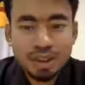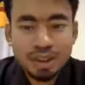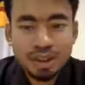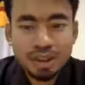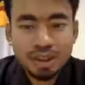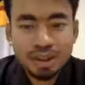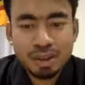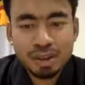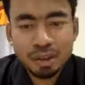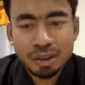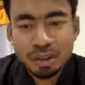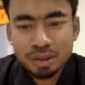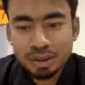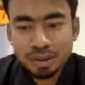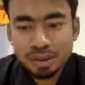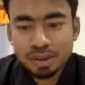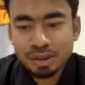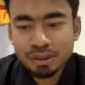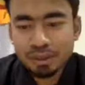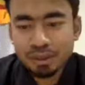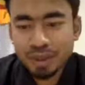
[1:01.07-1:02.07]
Or
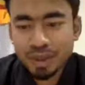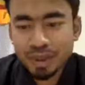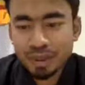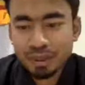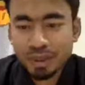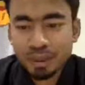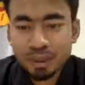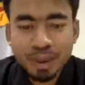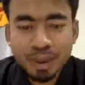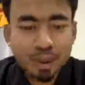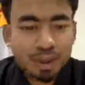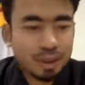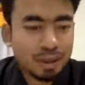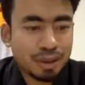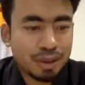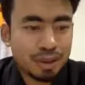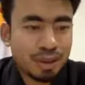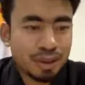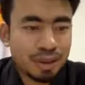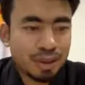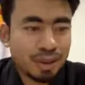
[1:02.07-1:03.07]
if
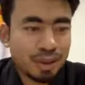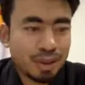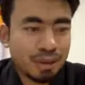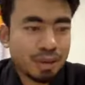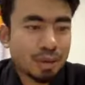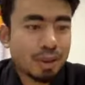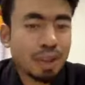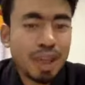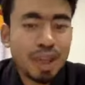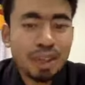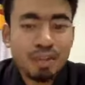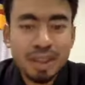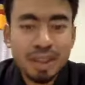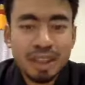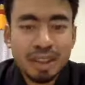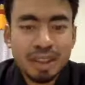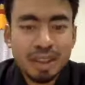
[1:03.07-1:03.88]
you have any